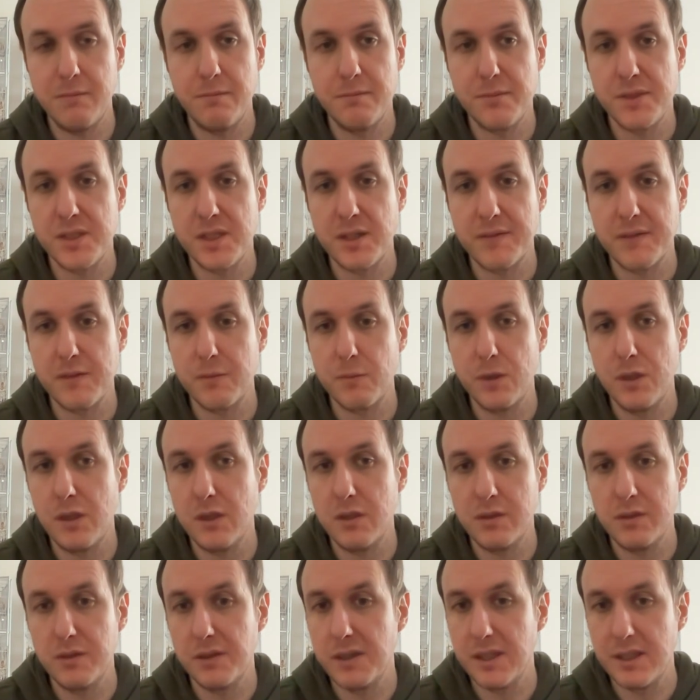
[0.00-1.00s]
stuff to work
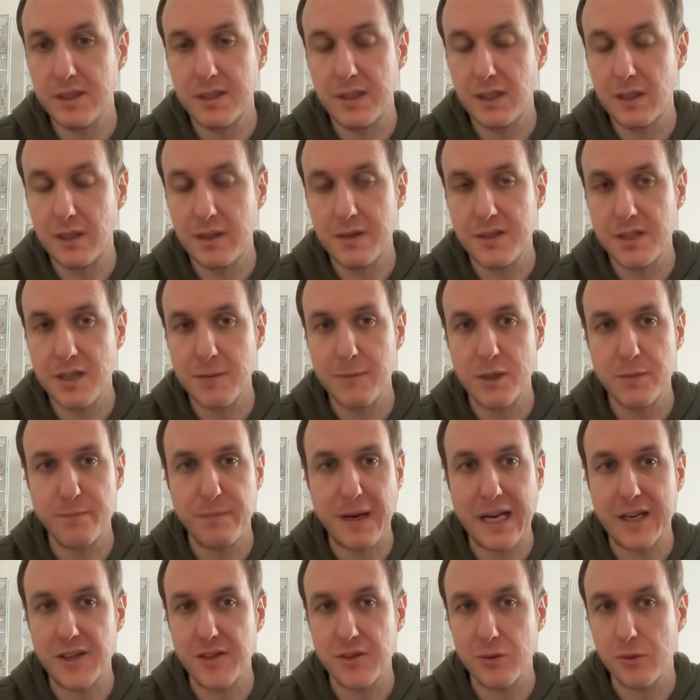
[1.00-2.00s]
on there, you know, so much
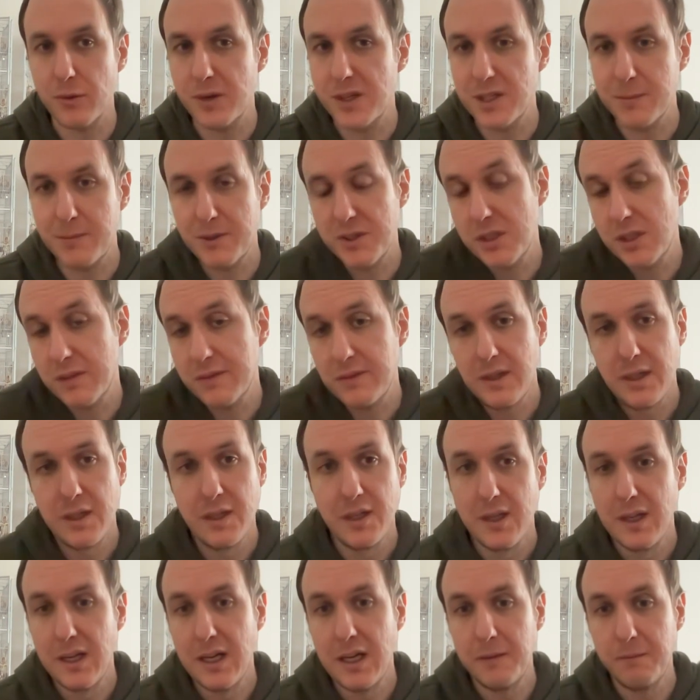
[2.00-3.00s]
backstory, so much stuff,
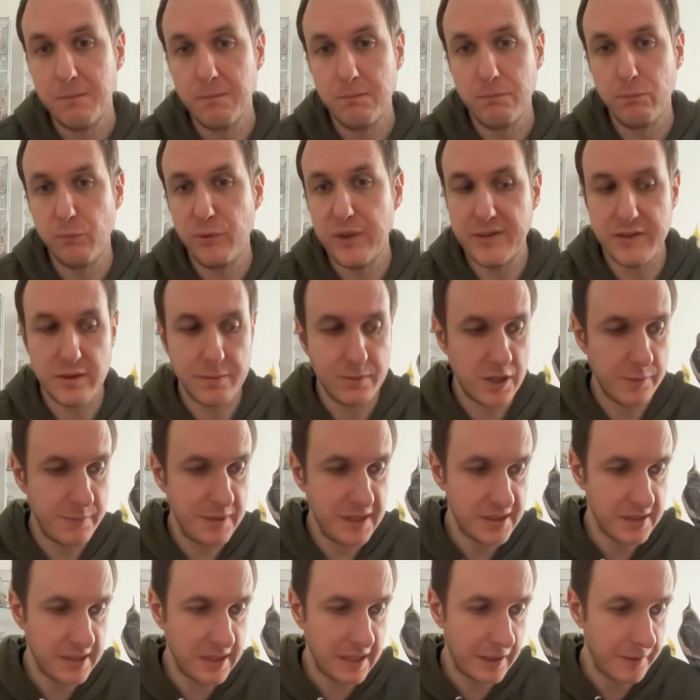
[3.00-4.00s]
and we have to commit
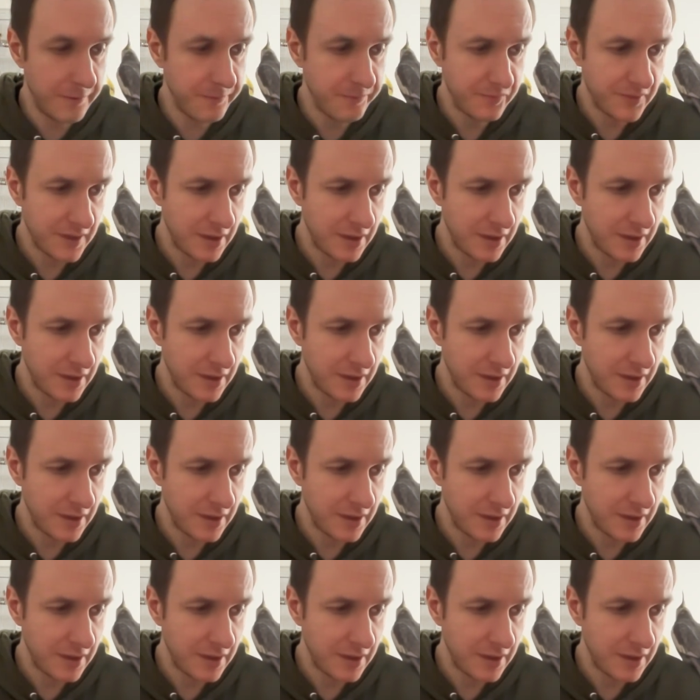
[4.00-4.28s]
to that.